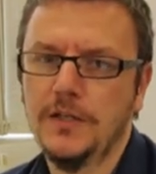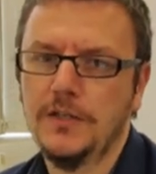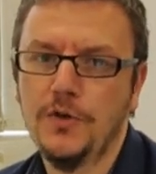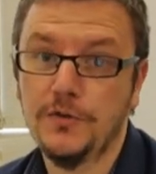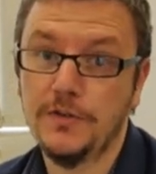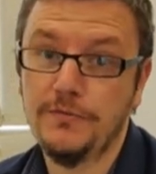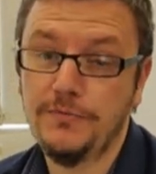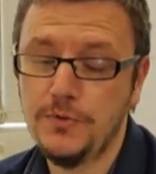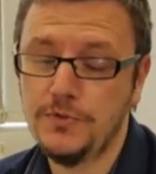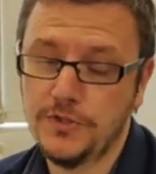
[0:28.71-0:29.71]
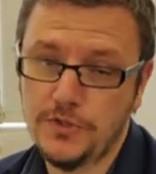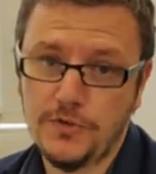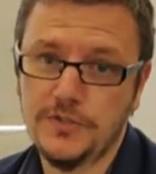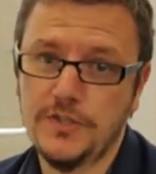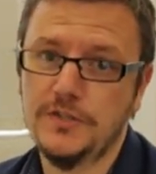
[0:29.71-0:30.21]
You're the future
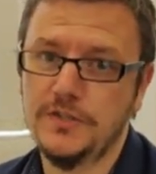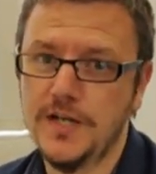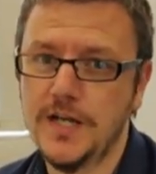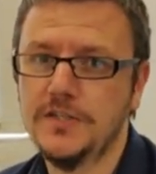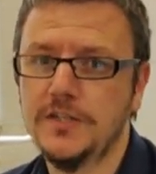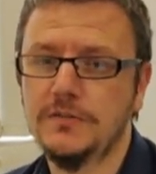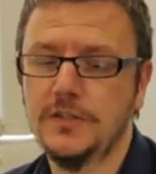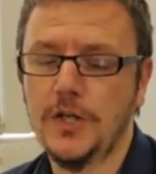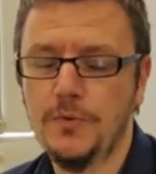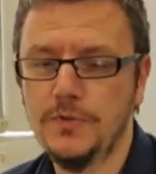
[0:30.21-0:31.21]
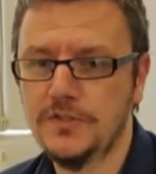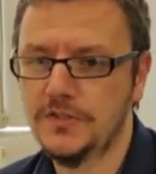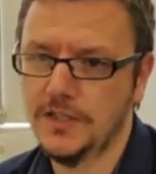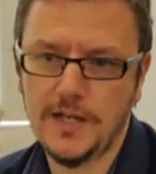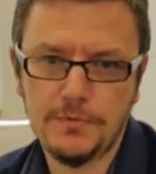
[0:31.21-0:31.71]
doctors, nurses, coders,
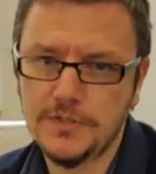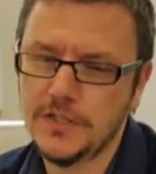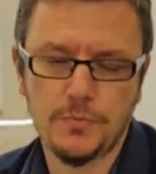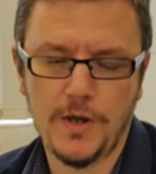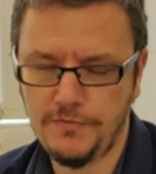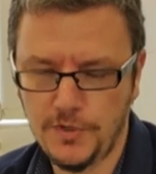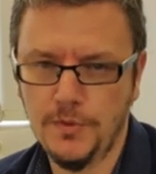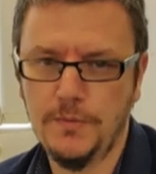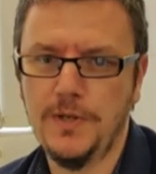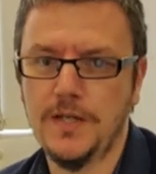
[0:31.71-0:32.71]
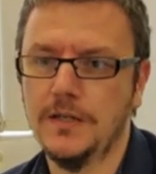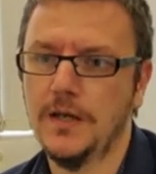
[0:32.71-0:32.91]
celebrities, whatever you want to be,